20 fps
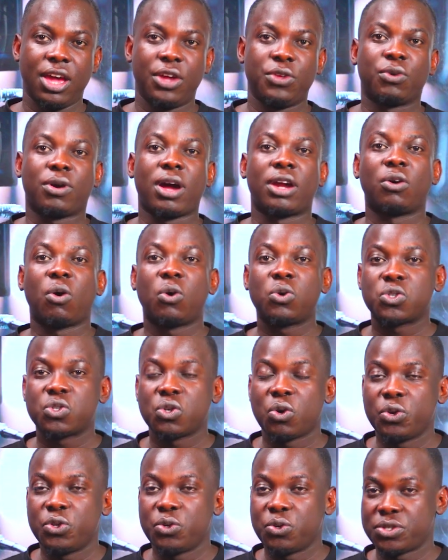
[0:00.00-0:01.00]
you can
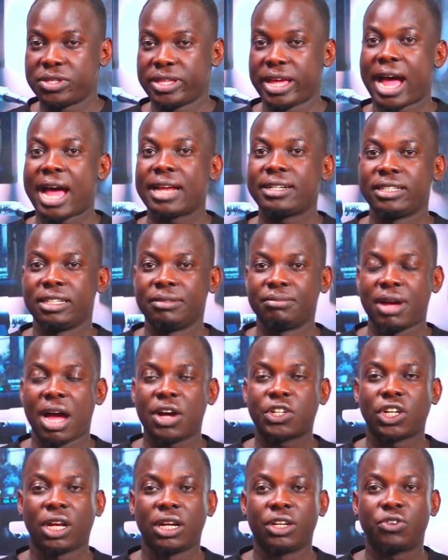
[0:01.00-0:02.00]
also use the Atem
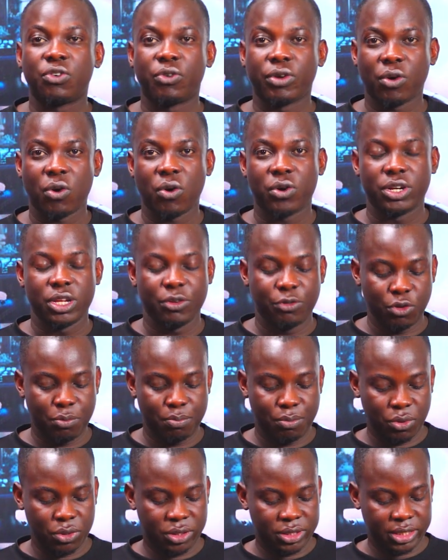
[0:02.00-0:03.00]
actually to record. If you
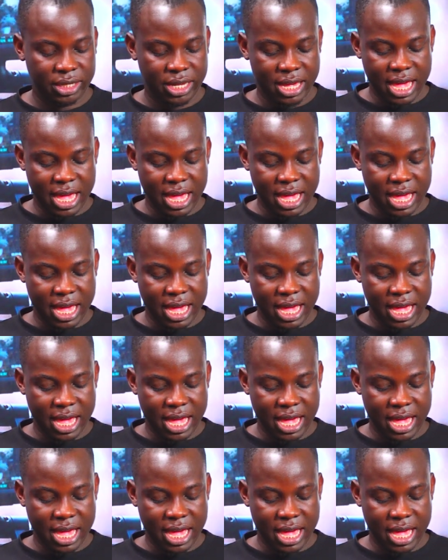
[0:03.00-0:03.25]
put